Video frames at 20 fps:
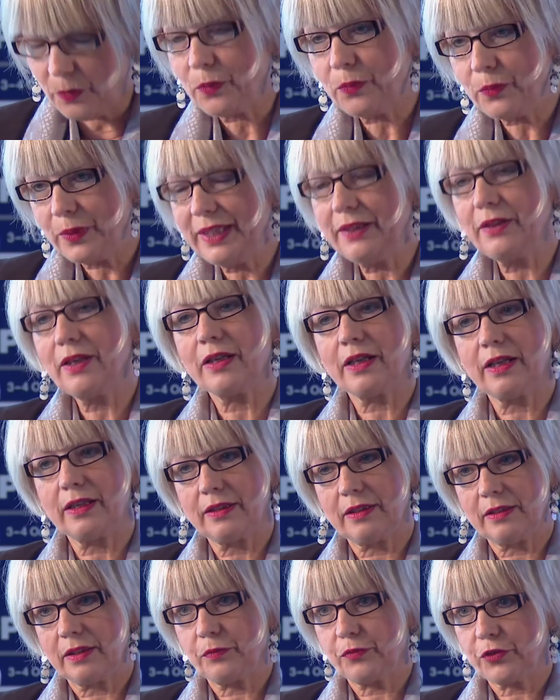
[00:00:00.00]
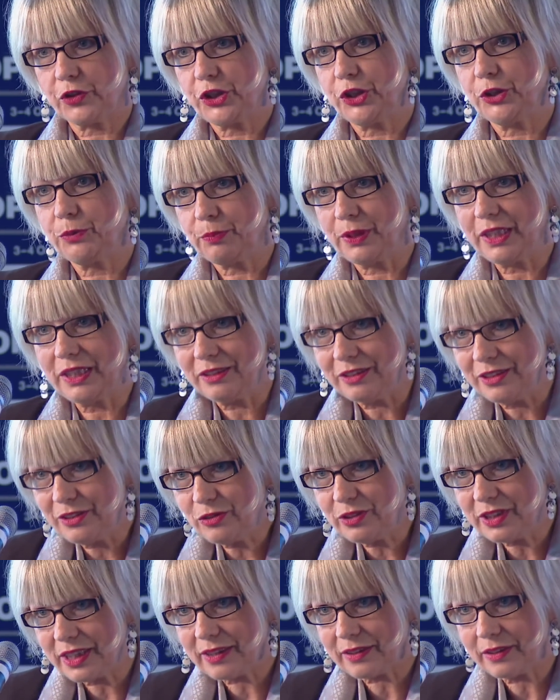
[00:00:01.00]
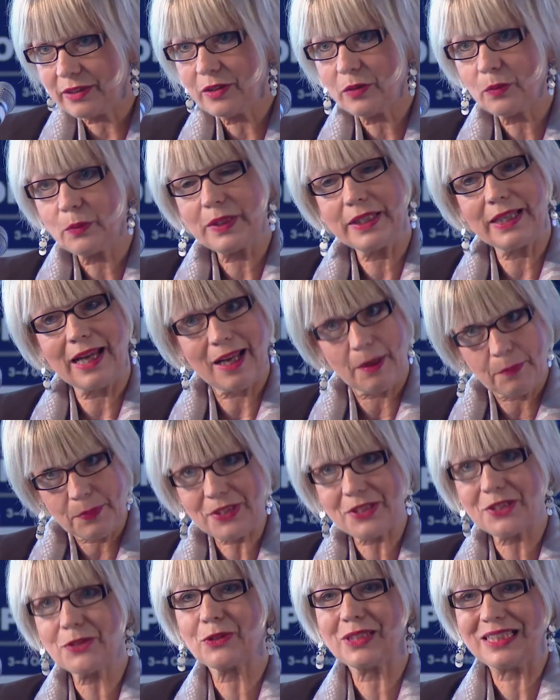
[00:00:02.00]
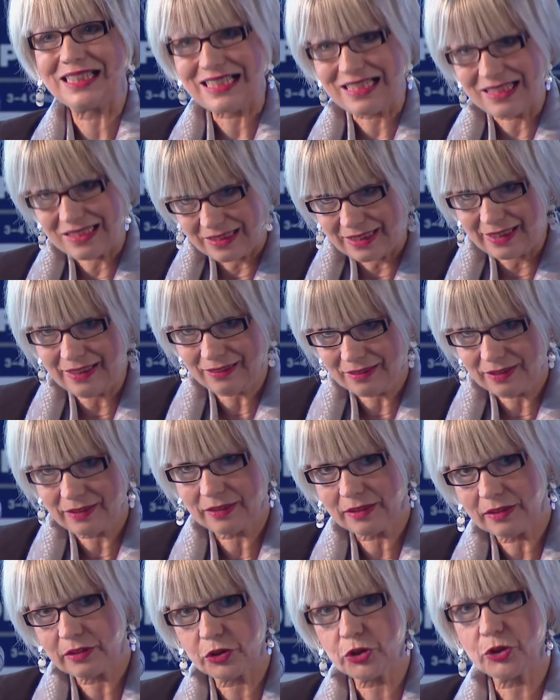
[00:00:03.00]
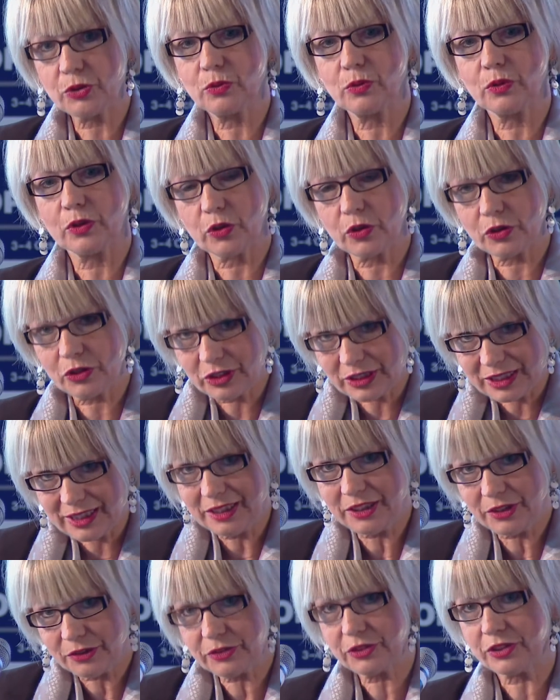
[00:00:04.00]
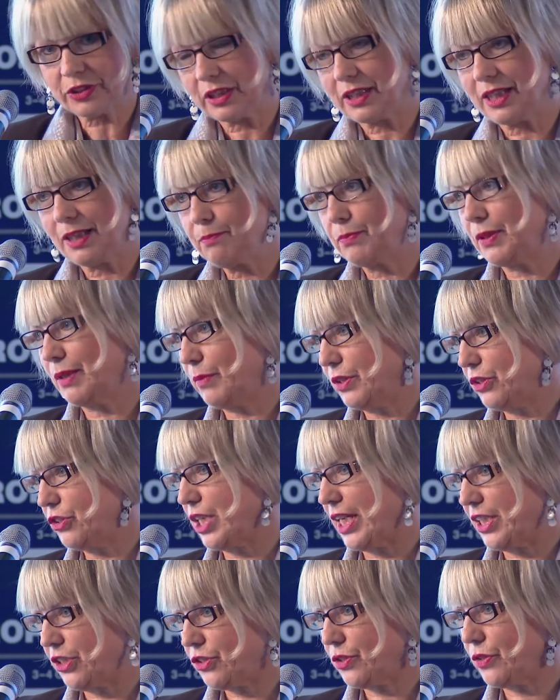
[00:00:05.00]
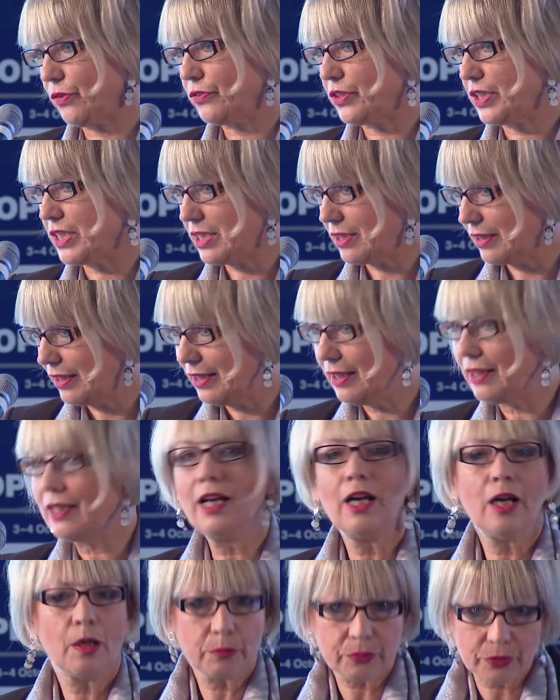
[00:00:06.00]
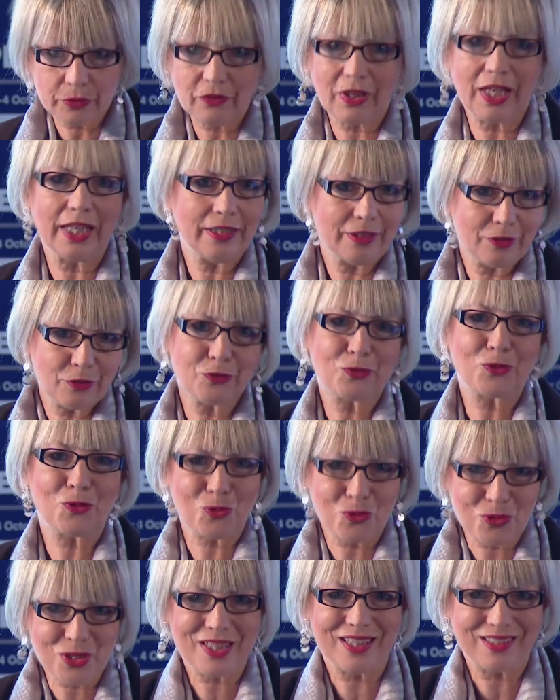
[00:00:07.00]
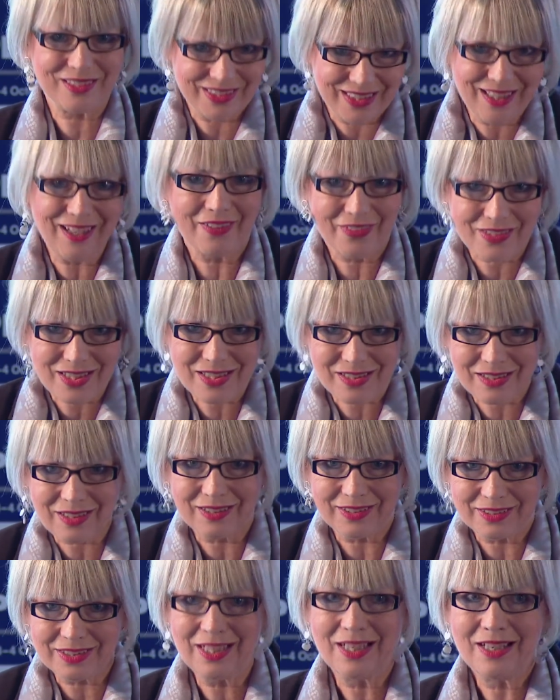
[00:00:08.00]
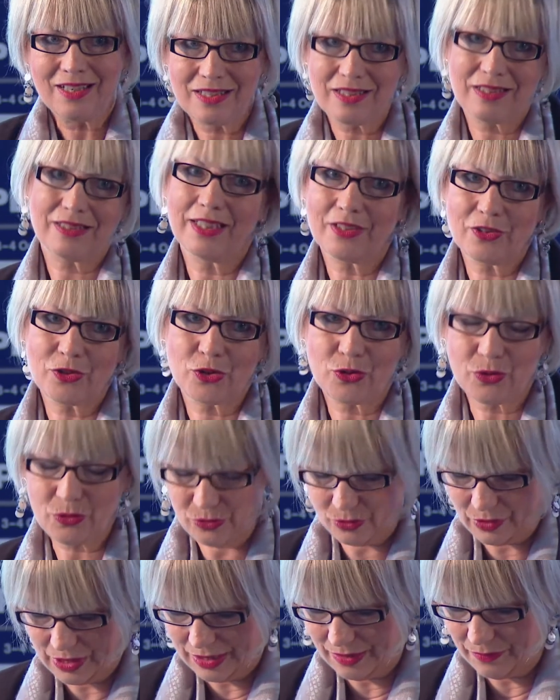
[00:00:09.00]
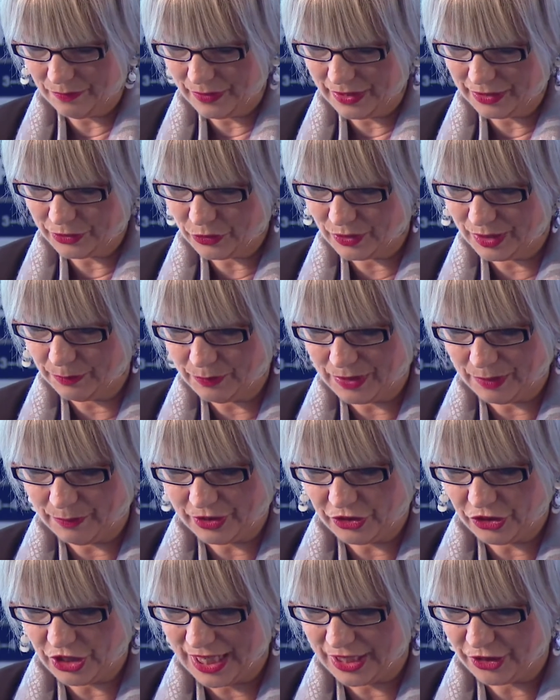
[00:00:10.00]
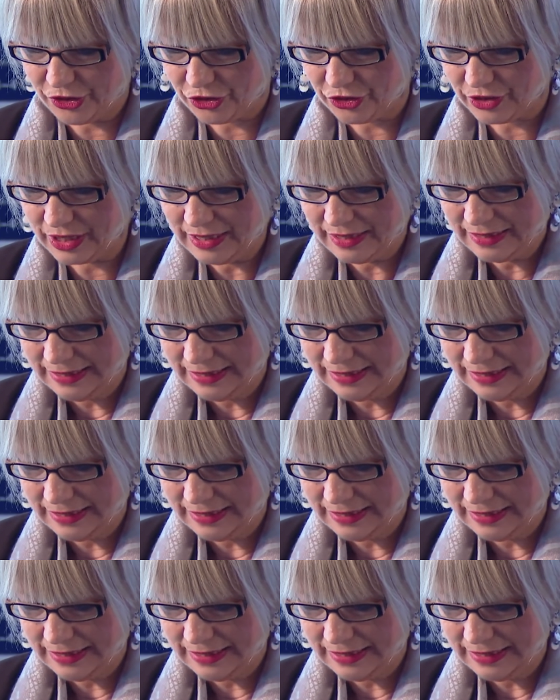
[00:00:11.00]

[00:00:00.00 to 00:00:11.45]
we, for the European Union, we absolutely stick to continued implementation of this deal, provided, of course, that the other side sticks to implementation.